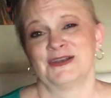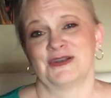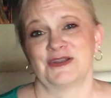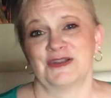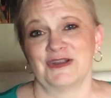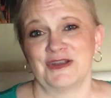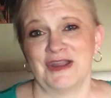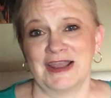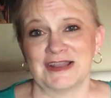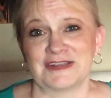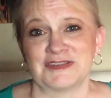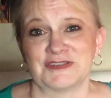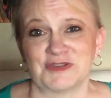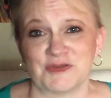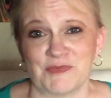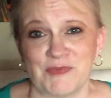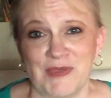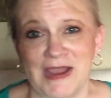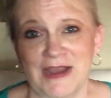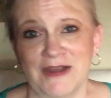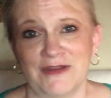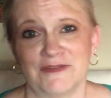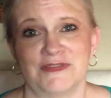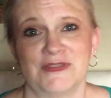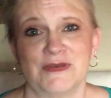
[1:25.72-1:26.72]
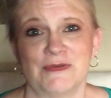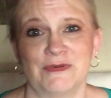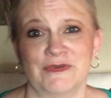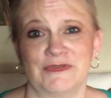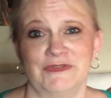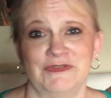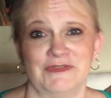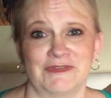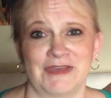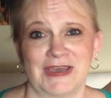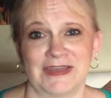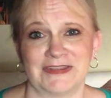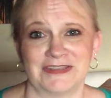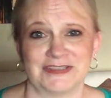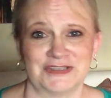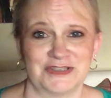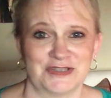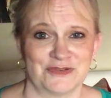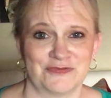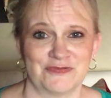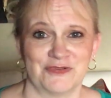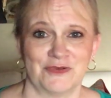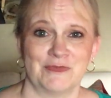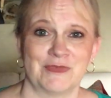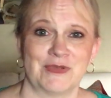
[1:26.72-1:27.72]
or your extra pair of them if you've got the
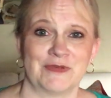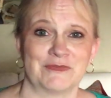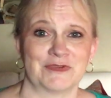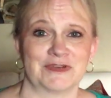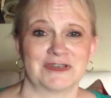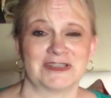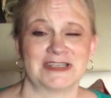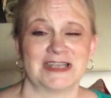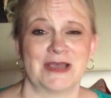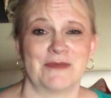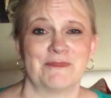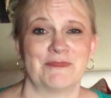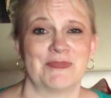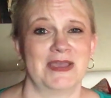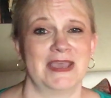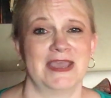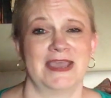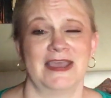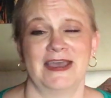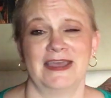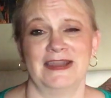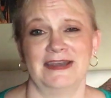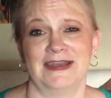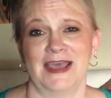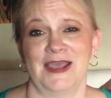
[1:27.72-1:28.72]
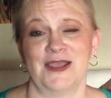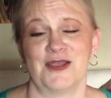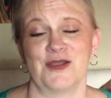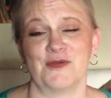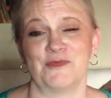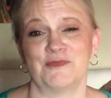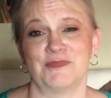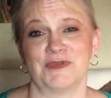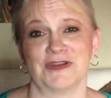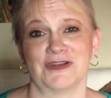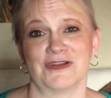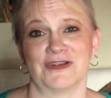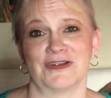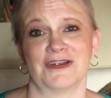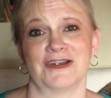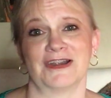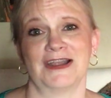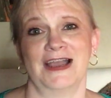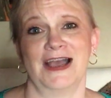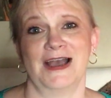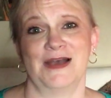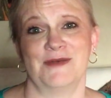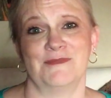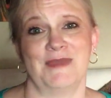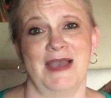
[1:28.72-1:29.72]
Cheerful membership. And I hope you're
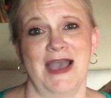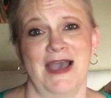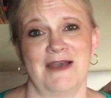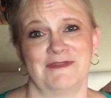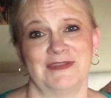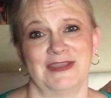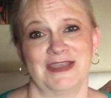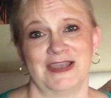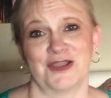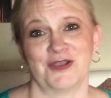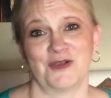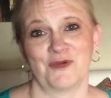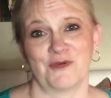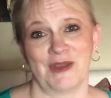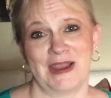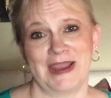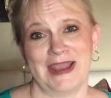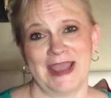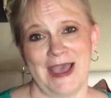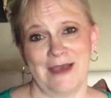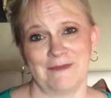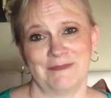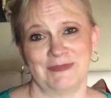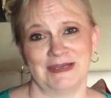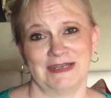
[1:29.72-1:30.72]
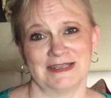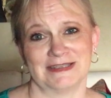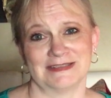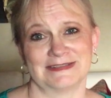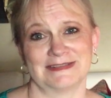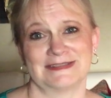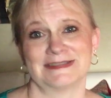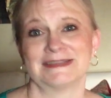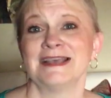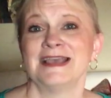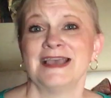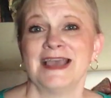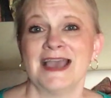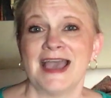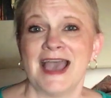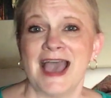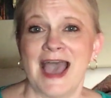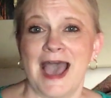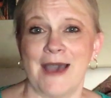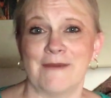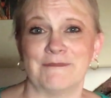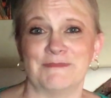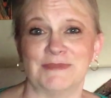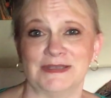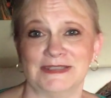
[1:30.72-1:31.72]
um, having a great happiness
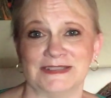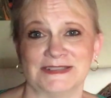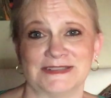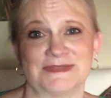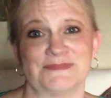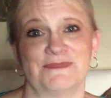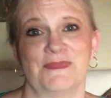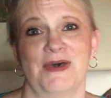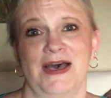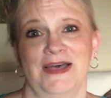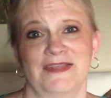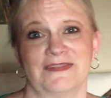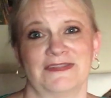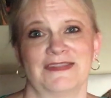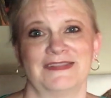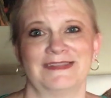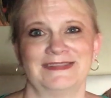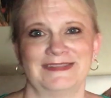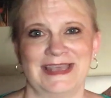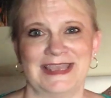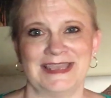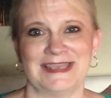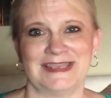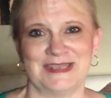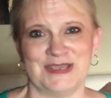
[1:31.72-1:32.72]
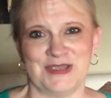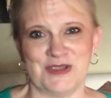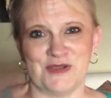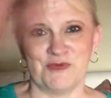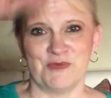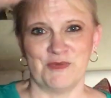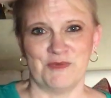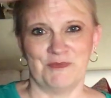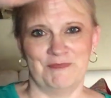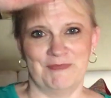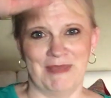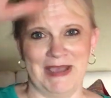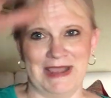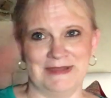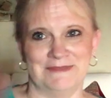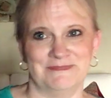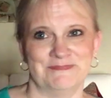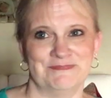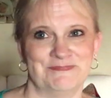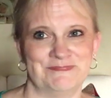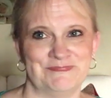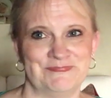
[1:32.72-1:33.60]
happens month. Thank you. Bye.